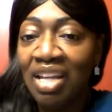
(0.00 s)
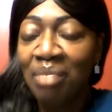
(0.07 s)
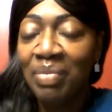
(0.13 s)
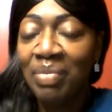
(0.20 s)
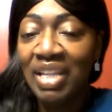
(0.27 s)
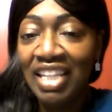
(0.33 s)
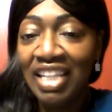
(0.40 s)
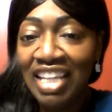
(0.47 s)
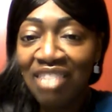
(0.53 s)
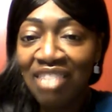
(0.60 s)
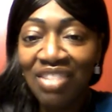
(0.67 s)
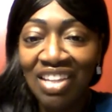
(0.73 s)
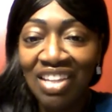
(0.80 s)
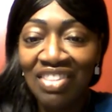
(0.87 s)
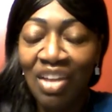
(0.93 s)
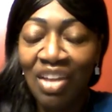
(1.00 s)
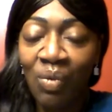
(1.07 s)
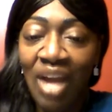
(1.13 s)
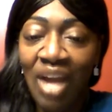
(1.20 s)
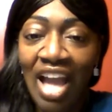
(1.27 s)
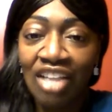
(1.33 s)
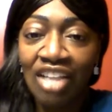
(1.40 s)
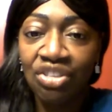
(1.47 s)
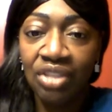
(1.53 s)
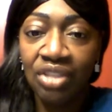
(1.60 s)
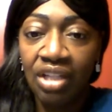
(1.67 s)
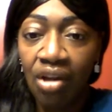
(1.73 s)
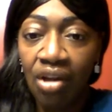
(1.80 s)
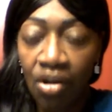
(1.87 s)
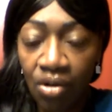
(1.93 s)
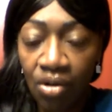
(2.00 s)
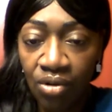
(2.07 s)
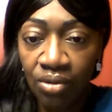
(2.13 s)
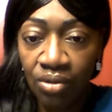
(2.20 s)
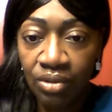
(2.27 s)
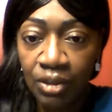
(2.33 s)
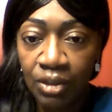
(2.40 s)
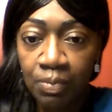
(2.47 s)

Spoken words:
believing that we're actually called.